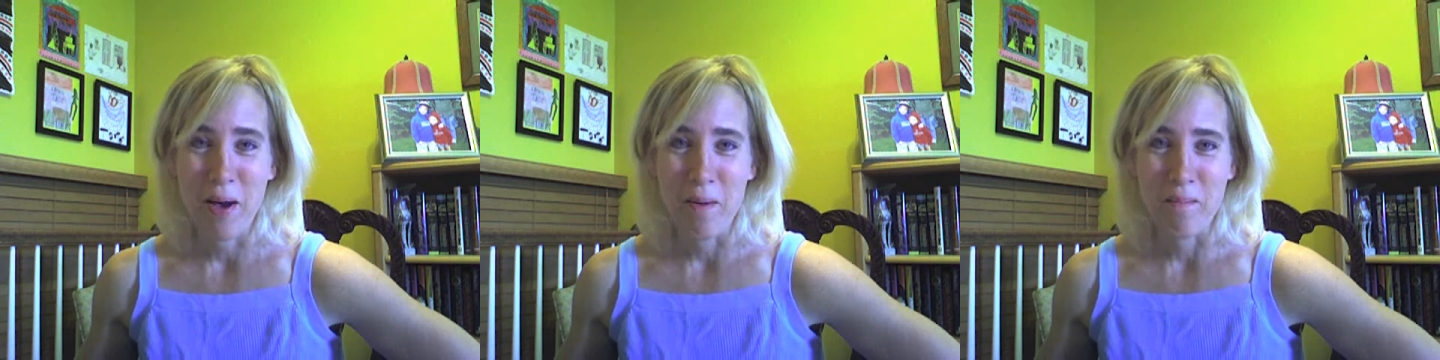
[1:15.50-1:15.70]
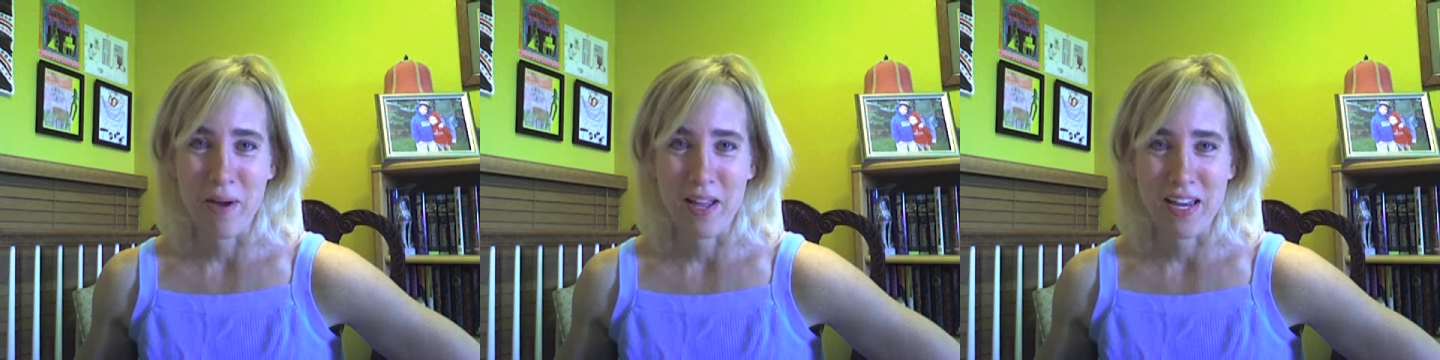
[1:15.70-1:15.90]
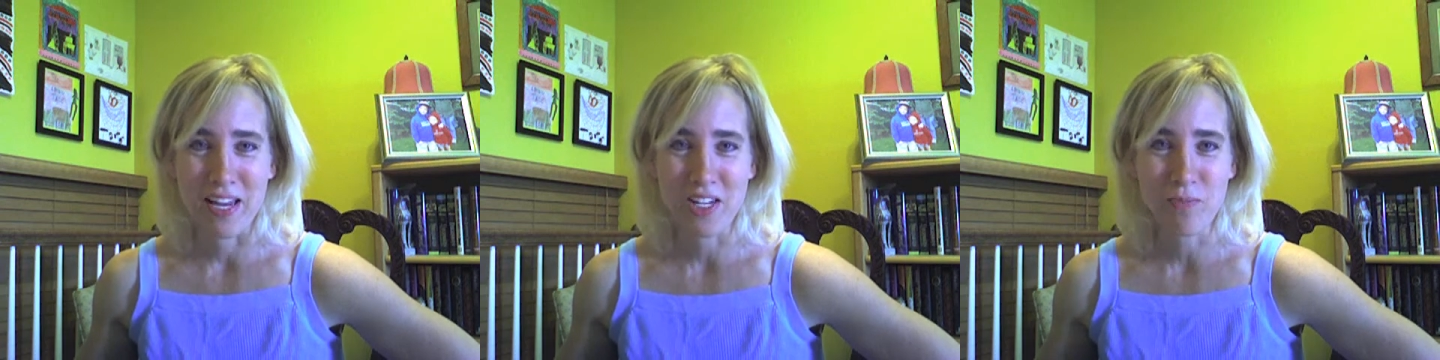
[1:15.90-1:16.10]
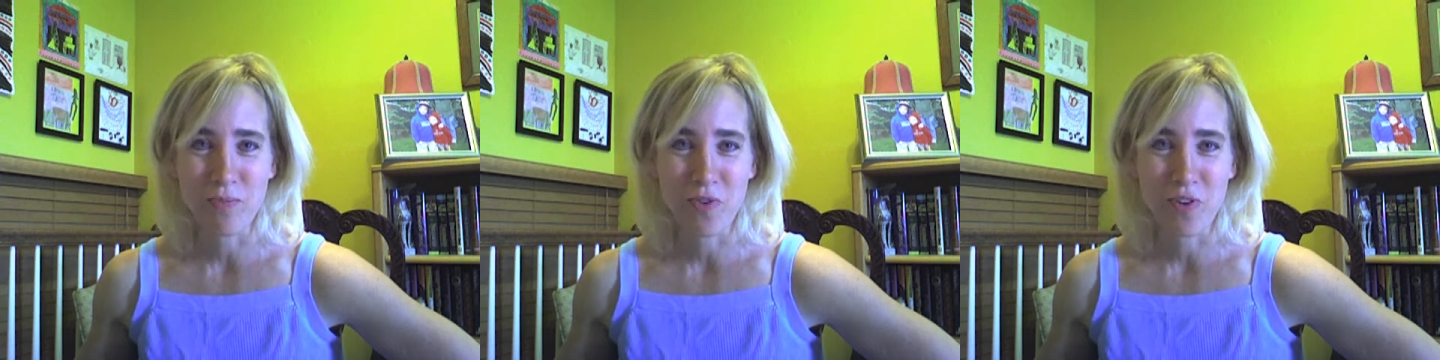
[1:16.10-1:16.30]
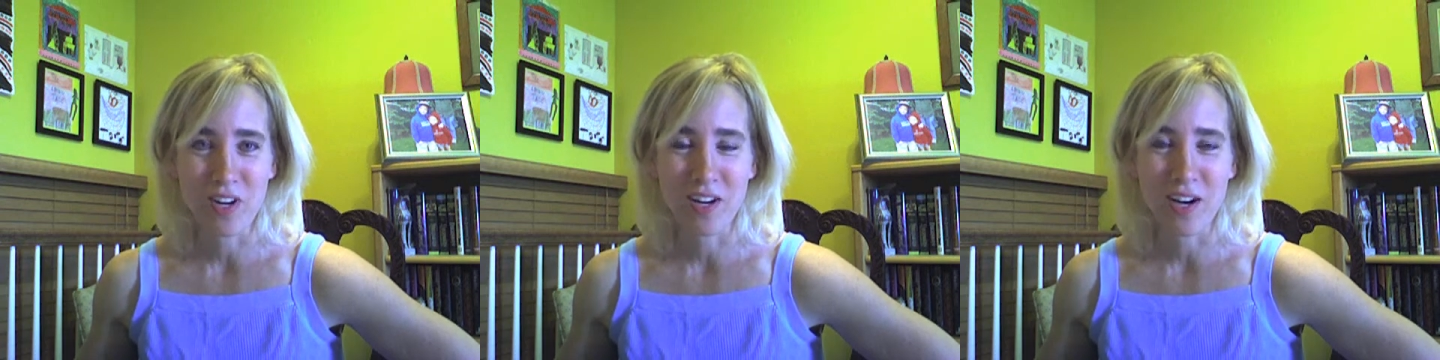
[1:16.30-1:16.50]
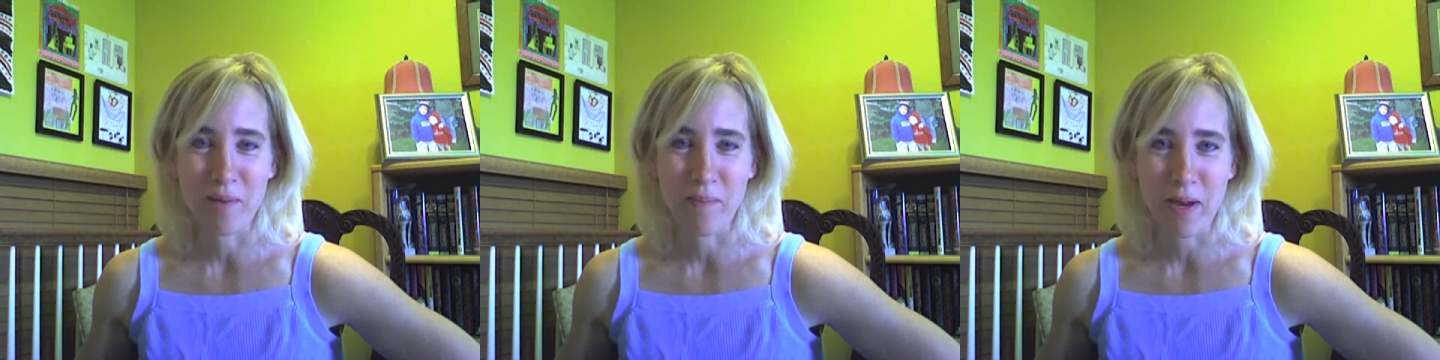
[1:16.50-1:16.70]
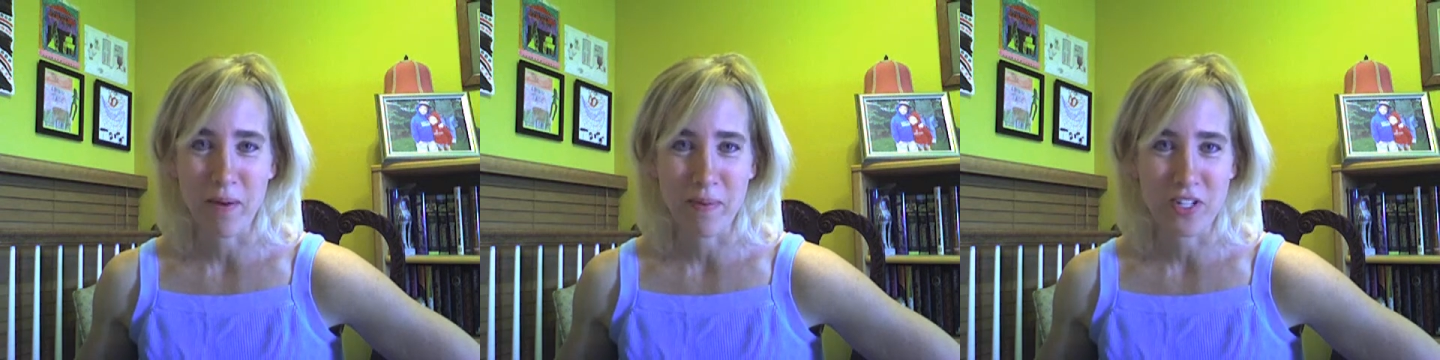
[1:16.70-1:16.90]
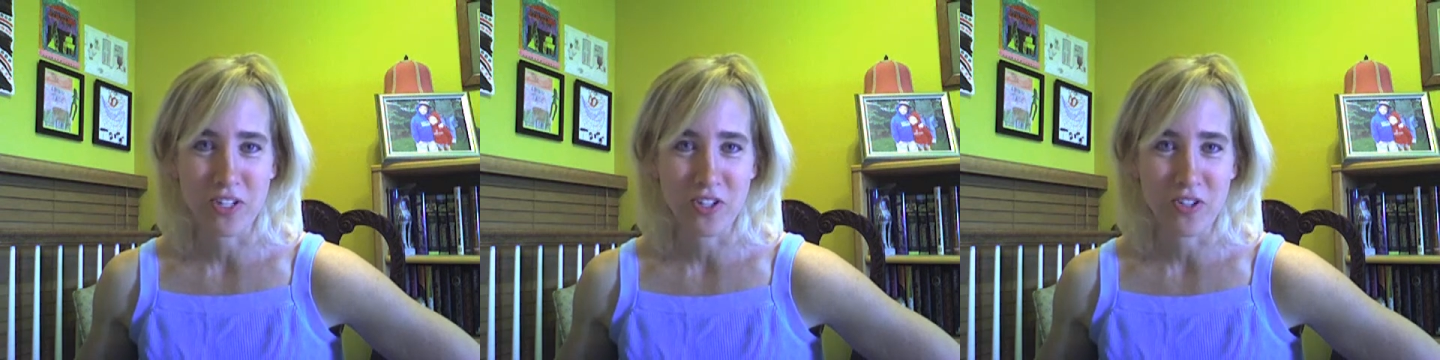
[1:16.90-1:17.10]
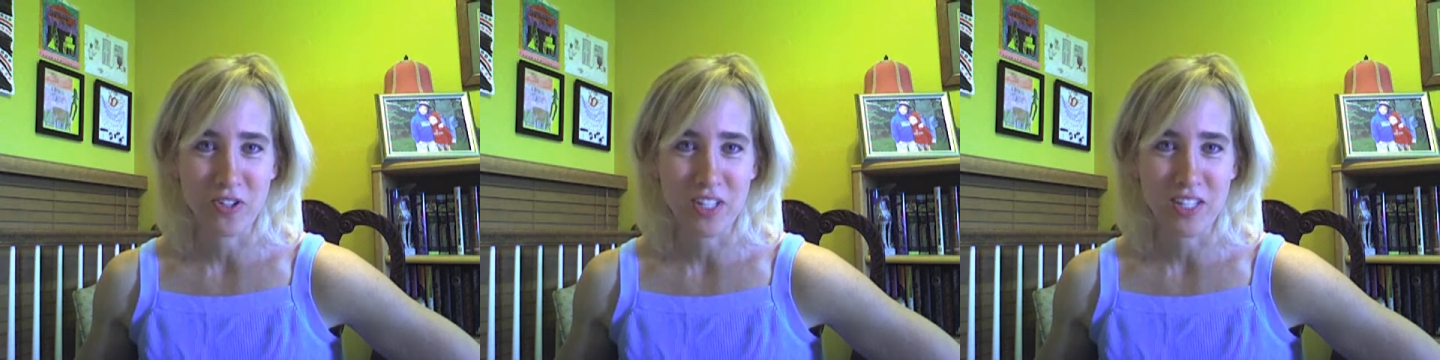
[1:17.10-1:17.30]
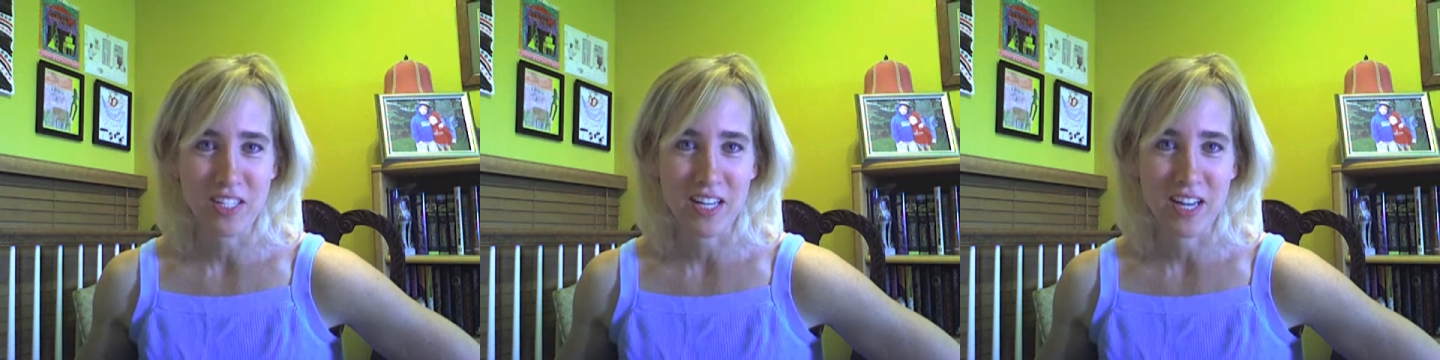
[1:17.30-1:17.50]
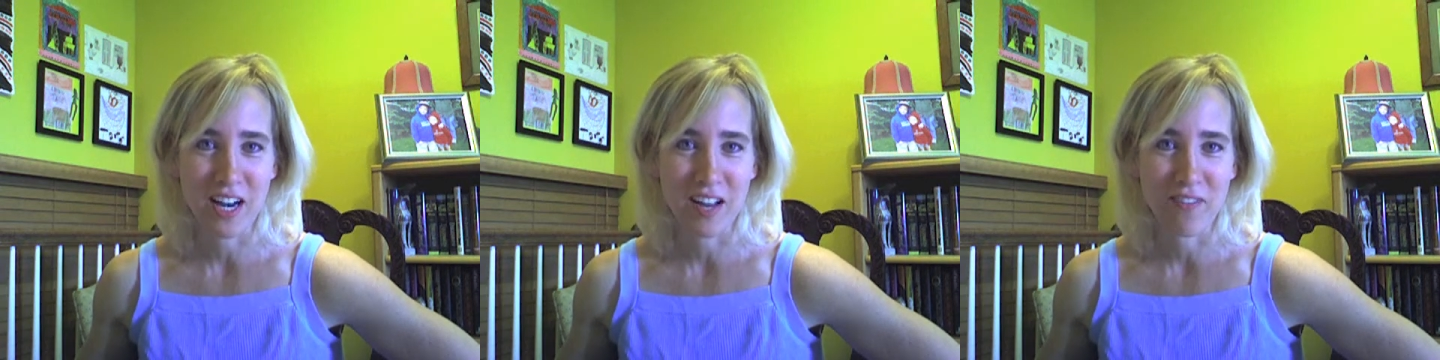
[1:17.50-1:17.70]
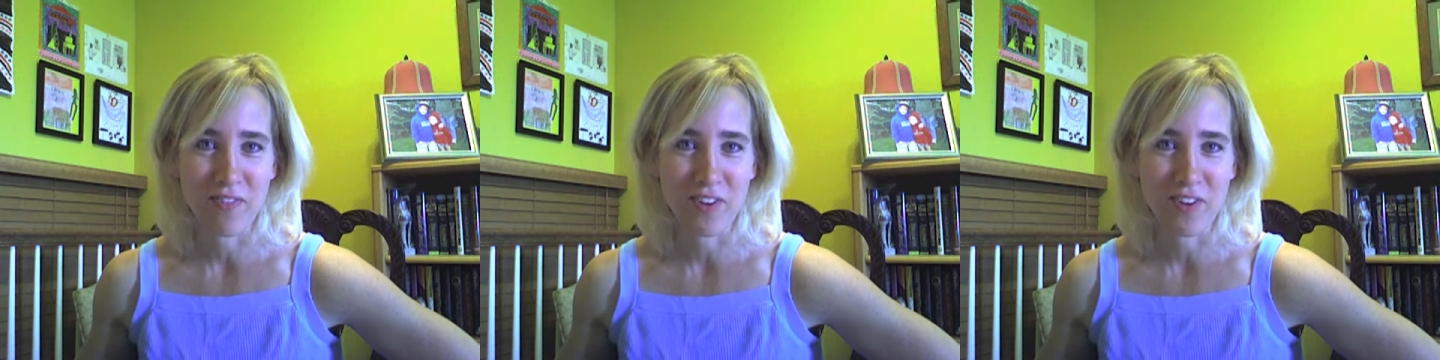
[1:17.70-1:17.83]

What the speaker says: But each morning I make my to-do list and I